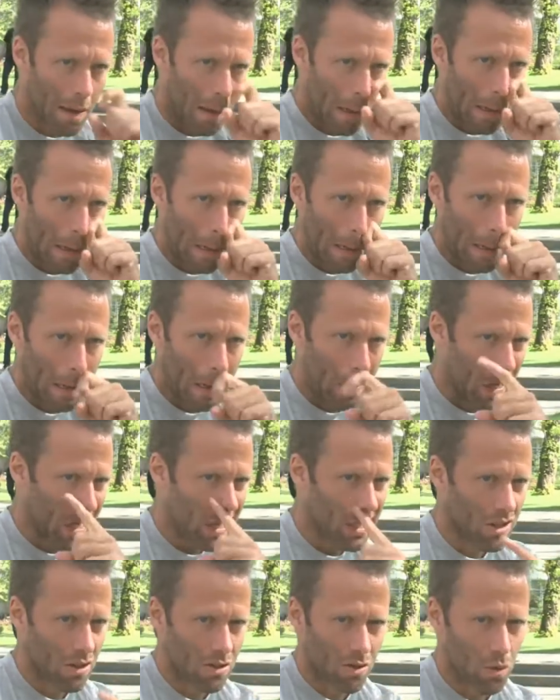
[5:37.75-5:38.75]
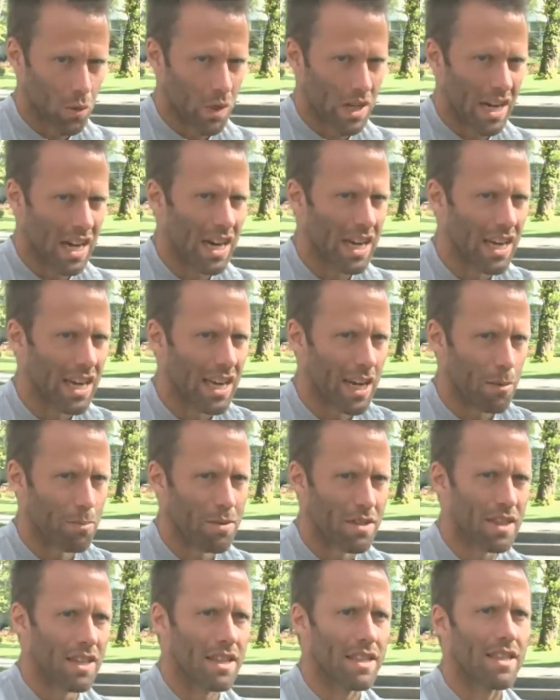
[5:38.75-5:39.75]
Uh, so when I get
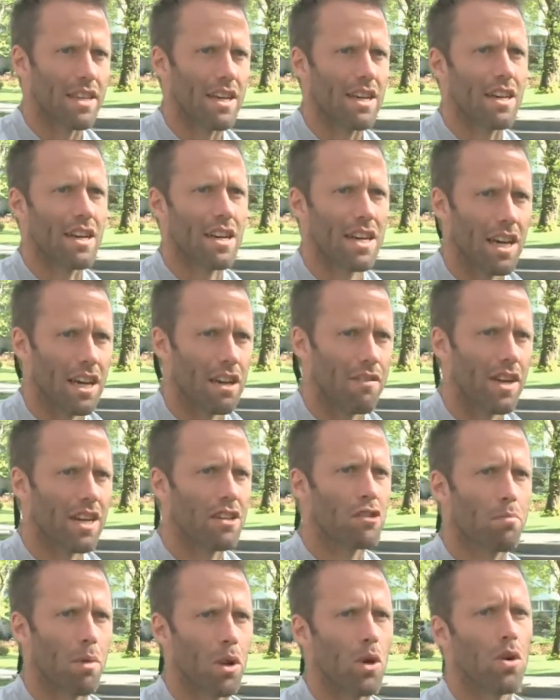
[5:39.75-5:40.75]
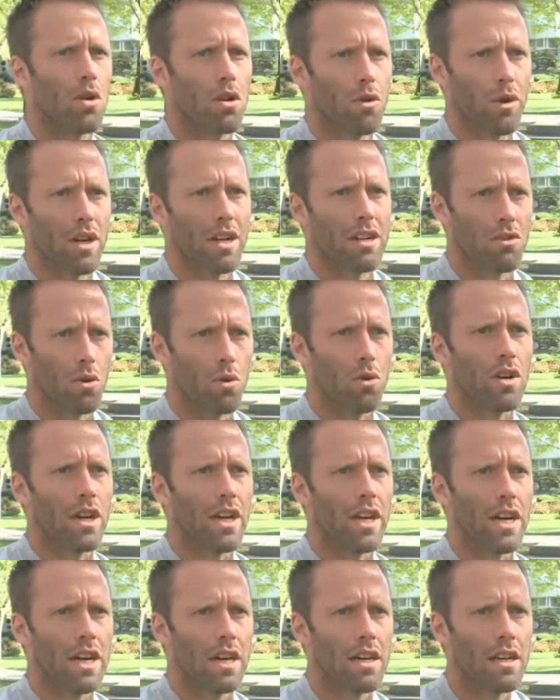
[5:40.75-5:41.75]
upset, I, I kind of explode, whereas
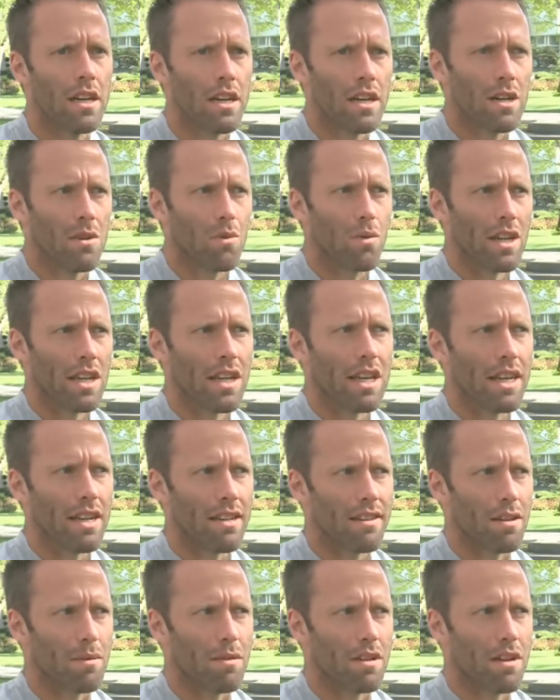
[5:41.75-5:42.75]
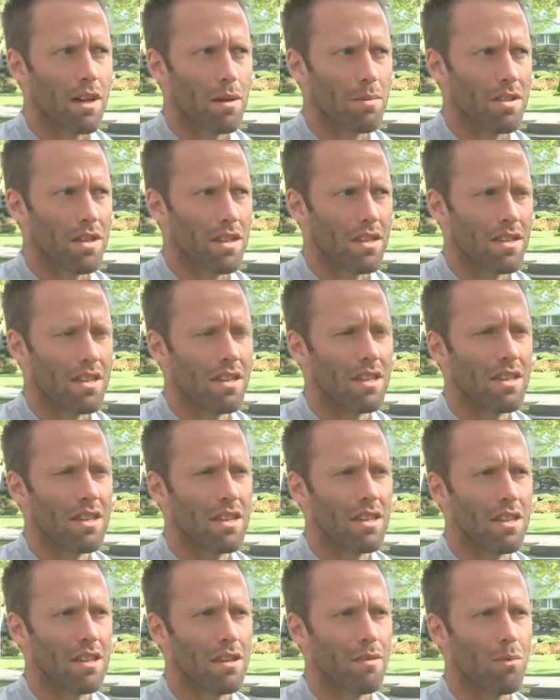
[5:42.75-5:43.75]
Horia when he gets upset, he,
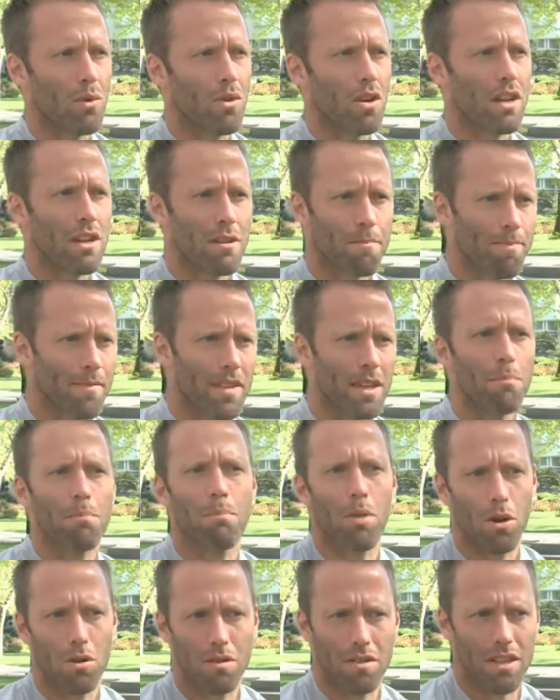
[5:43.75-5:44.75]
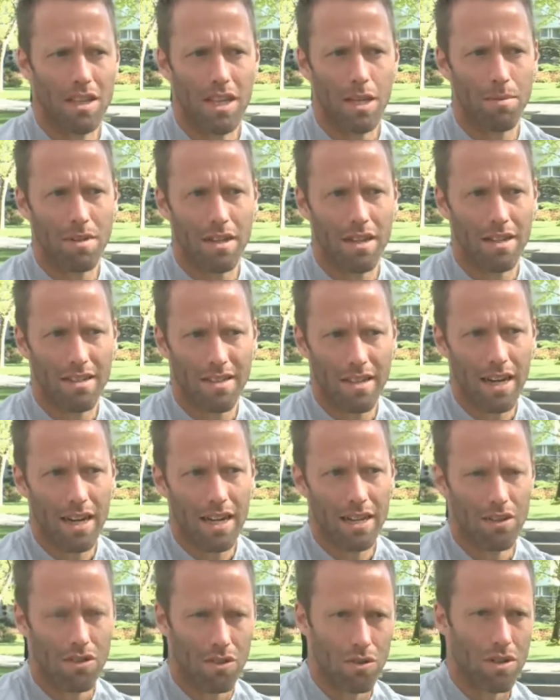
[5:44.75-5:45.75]
he, he, more like implodes. He keeps it
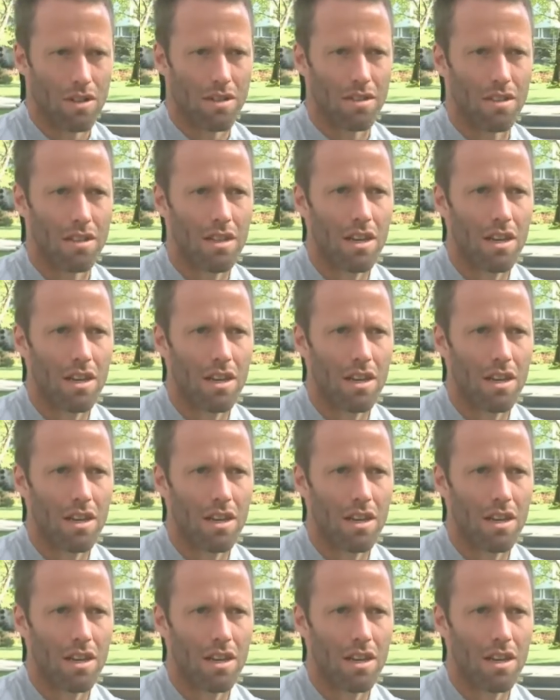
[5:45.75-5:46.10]
inside. So it's